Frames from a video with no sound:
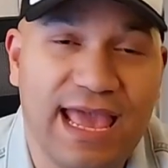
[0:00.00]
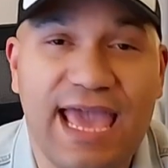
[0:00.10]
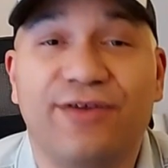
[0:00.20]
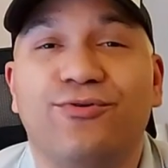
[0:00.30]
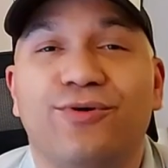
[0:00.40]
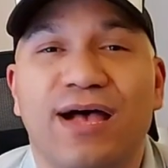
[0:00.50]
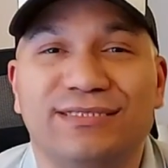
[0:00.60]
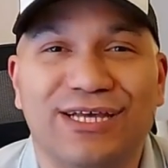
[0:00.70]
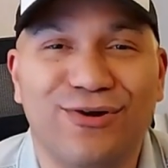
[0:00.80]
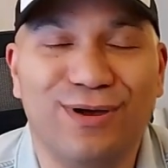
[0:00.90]
Hey crew,
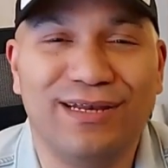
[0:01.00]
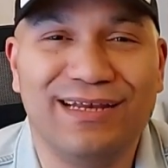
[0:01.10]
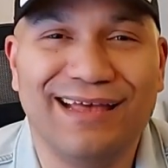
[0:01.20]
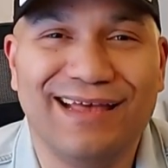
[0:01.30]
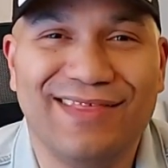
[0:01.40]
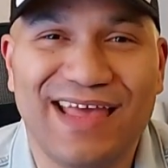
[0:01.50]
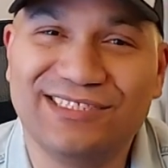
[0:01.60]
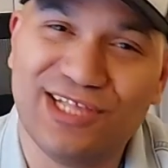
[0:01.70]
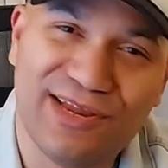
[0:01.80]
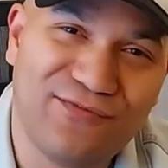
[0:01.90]
how's it going?
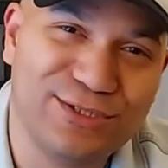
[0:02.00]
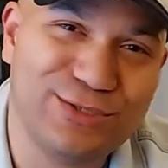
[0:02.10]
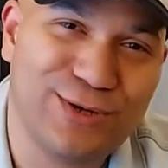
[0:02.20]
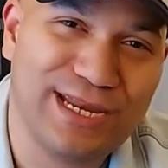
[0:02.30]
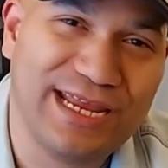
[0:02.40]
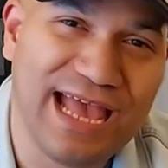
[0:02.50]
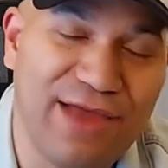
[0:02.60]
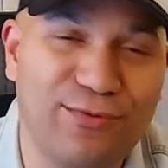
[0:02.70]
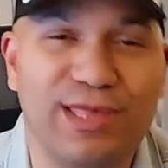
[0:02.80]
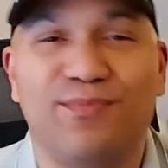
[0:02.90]
Thanks a lot for joining. I
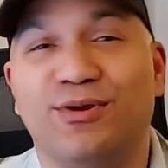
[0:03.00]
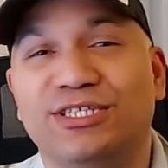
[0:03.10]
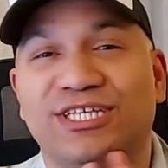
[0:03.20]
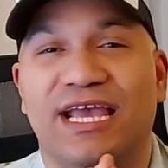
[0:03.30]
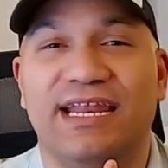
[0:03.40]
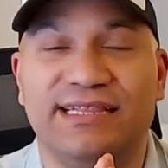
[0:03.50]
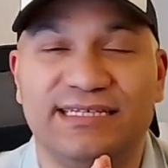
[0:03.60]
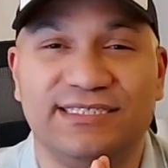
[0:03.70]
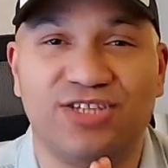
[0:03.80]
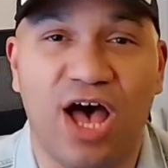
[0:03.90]
really appreciate it.
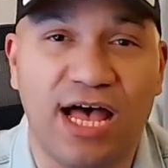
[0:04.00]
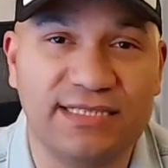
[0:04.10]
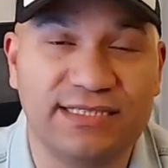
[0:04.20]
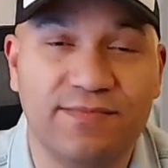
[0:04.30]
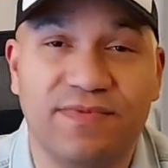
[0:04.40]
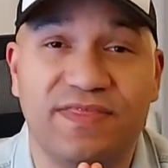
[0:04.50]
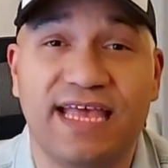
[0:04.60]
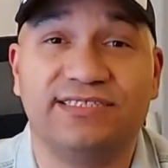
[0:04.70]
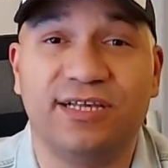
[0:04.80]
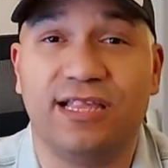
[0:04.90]
This is awesome.
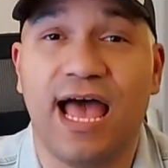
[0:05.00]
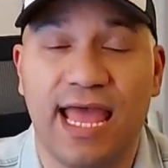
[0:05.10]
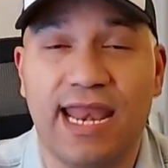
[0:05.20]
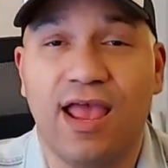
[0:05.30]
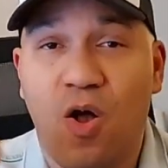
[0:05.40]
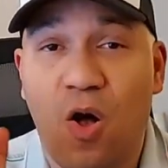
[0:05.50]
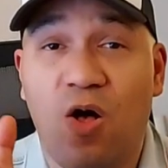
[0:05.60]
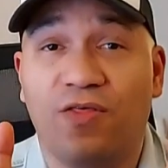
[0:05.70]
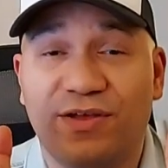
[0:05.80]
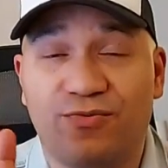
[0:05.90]
Thanks a lot.
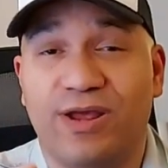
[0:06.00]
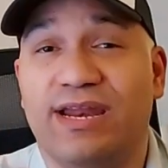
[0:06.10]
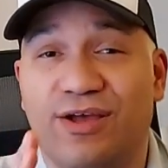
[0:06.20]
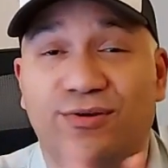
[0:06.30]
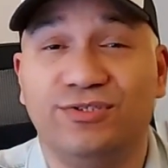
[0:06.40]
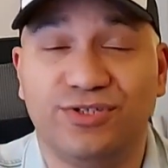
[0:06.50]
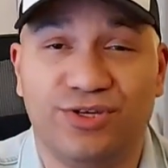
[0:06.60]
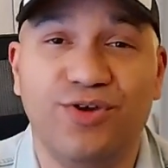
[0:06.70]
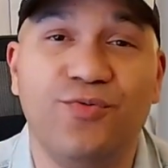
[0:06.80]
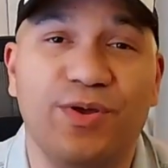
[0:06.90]
All the credit goes to
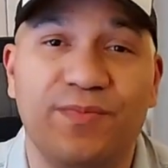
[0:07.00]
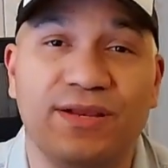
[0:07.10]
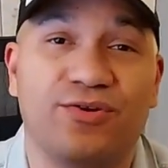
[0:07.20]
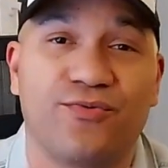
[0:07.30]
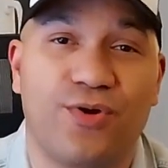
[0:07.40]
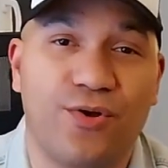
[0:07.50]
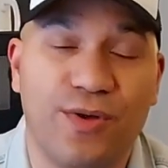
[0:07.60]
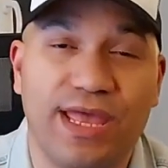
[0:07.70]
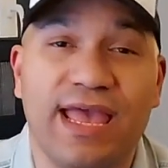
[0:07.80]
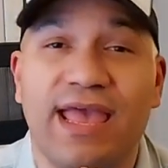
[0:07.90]
you. We've been
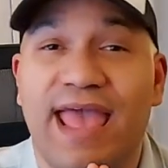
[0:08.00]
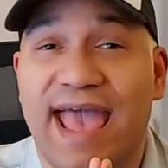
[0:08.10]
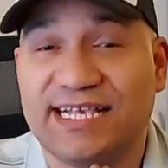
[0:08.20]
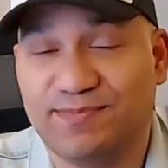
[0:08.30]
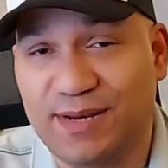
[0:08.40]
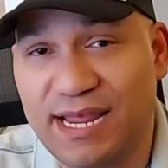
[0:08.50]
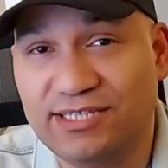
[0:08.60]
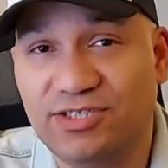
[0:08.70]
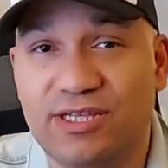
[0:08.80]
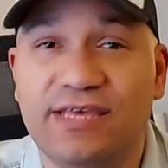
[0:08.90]
growing
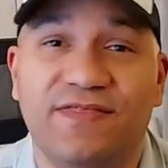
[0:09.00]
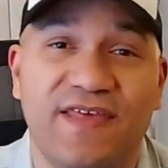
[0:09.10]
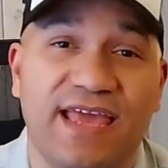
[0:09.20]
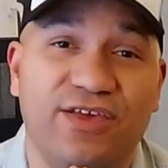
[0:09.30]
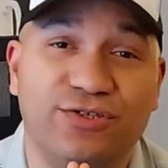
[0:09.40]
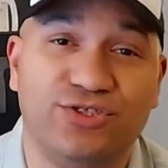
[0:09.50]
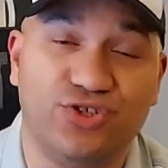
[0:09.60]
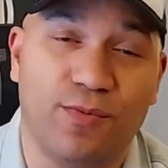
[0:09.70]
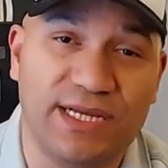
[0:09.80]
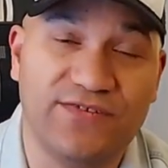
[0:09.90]
exponentially. Thank you
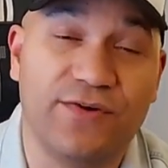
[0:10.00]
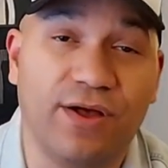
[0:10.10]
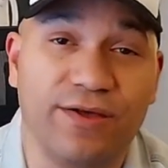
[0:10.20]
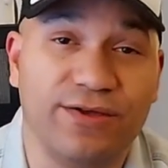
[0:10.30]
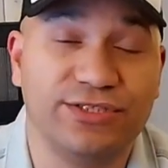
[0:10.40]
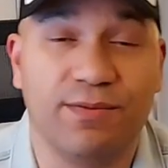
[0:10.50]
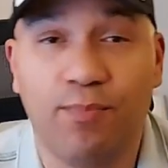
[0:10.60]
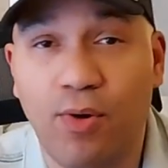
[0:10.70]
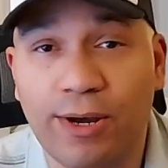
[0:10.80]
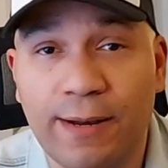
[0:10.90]
so much for all your
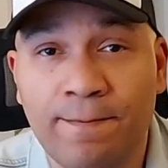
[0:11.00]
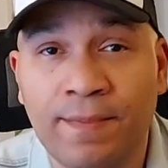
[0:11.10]
support.